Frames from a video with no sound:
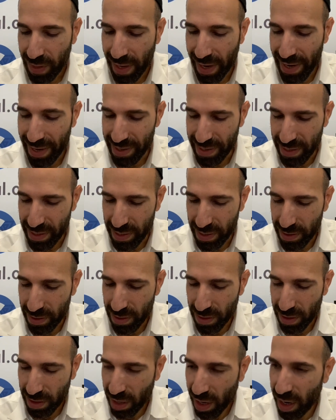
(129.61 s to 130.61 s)
and he
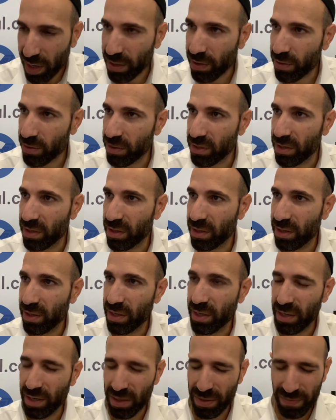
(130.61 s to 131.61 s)
conquers it,
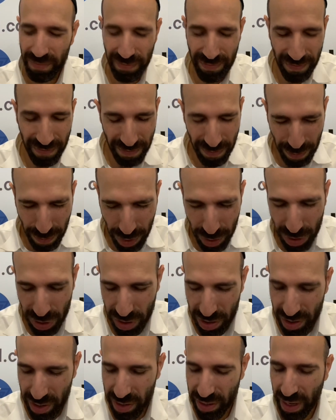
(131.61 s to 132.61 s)
he
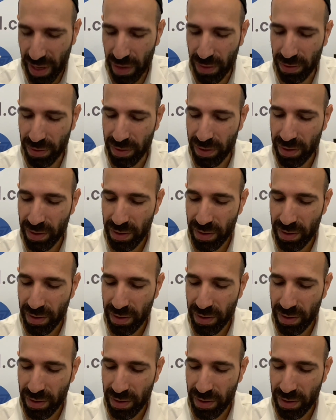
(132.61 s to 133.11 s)
pushes it down